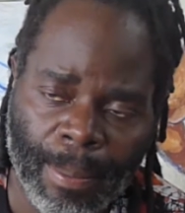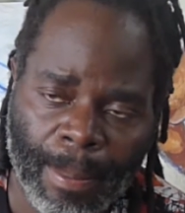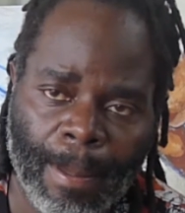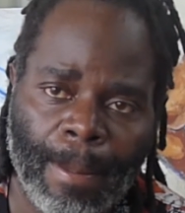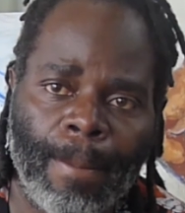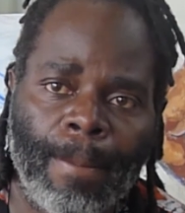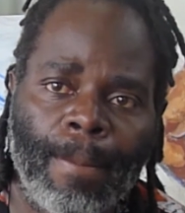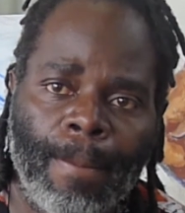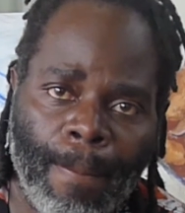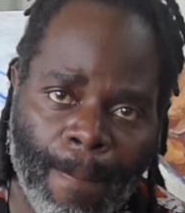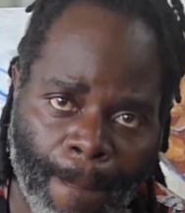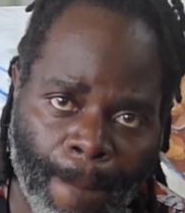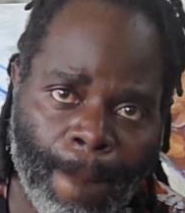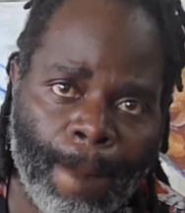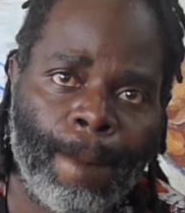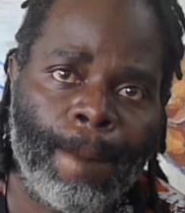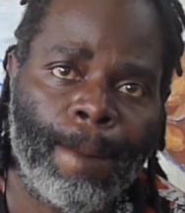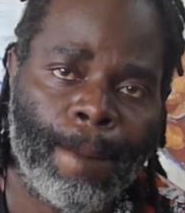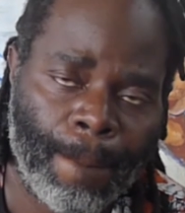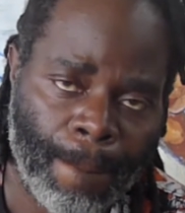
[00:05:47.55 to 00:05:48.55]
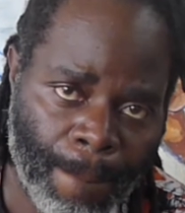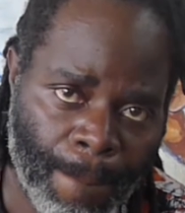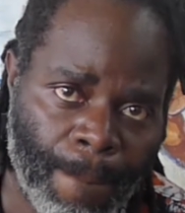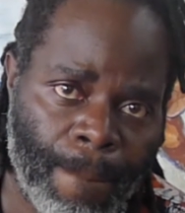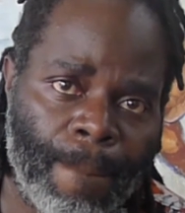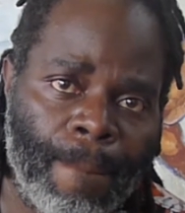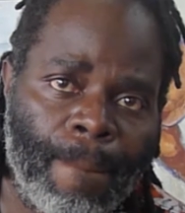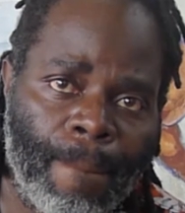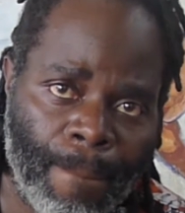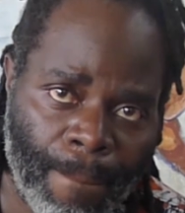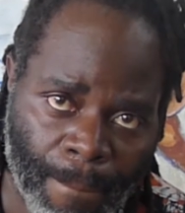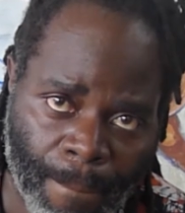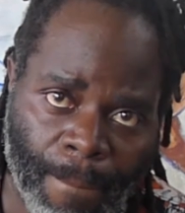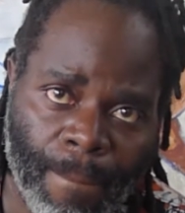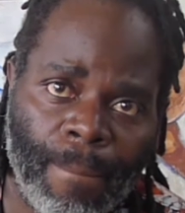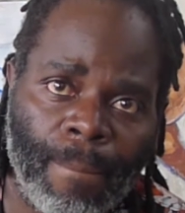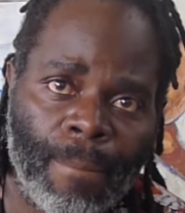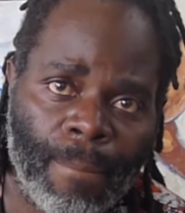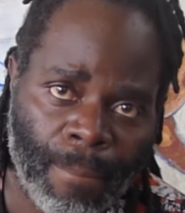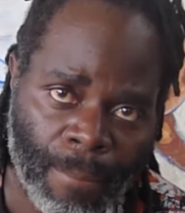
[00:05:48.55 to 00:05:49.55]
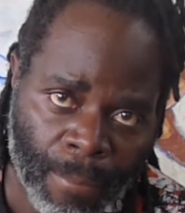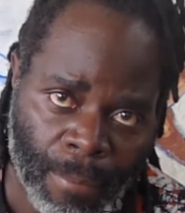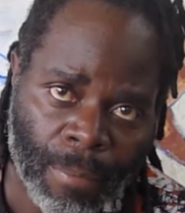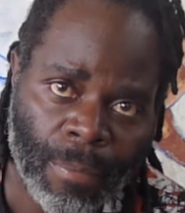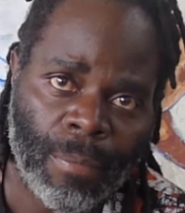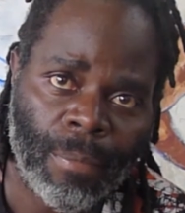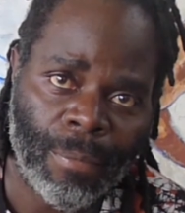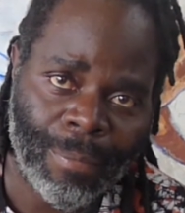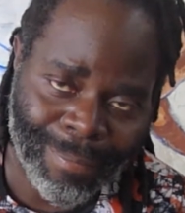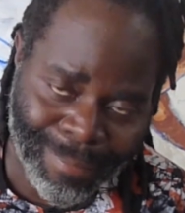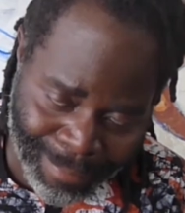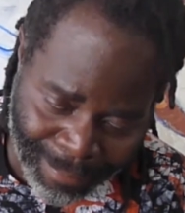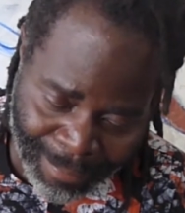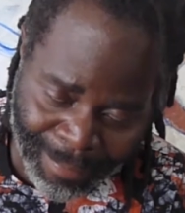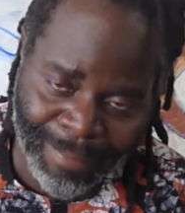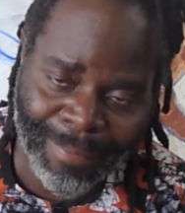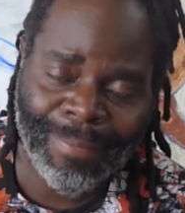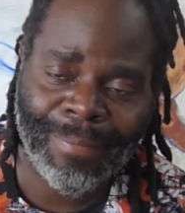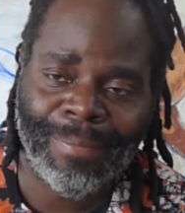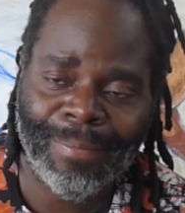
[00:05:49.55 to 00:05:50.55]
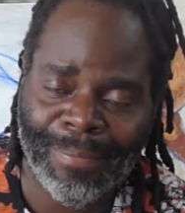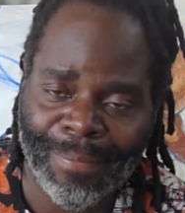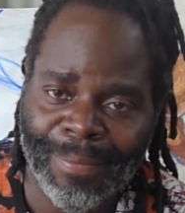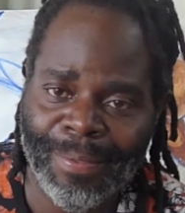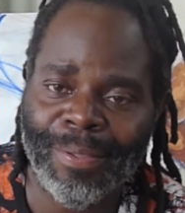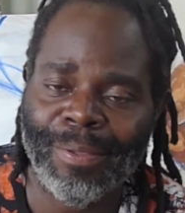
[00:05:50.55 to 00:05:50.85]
Well, Panya, it's always an honor to talk to you.